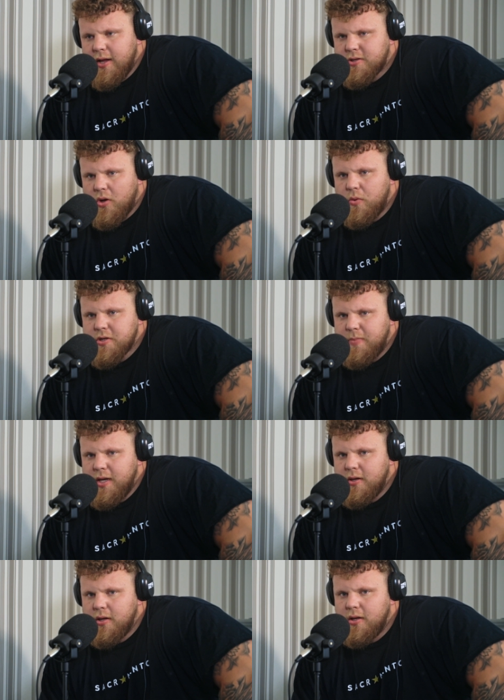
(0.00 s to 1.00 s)
it's always
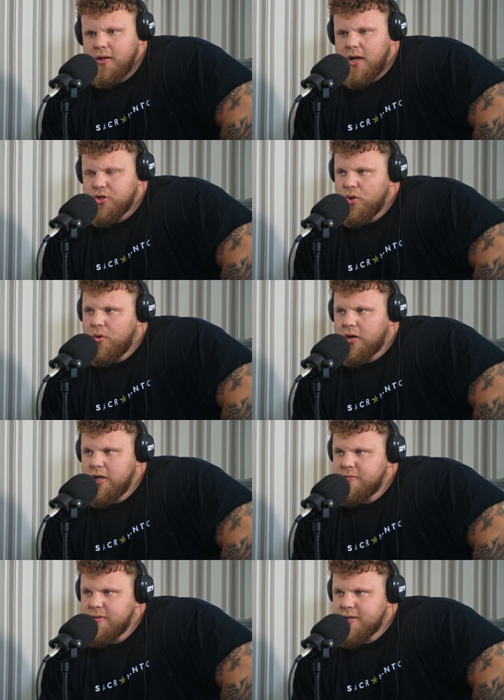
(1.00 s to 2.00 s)
been a show at
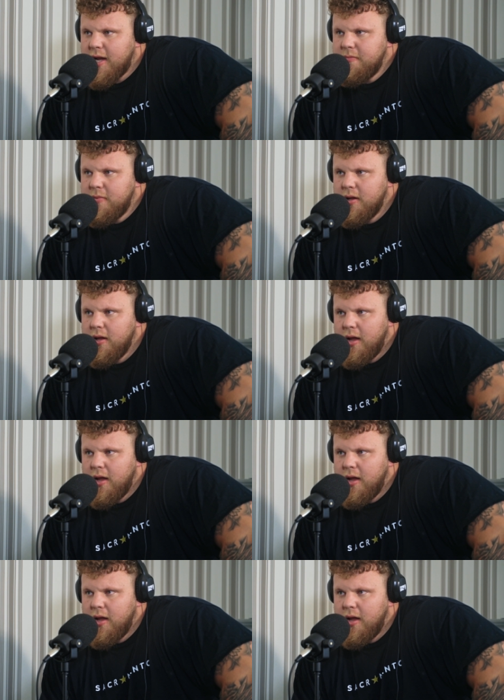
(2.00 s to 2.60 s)
Christmas time.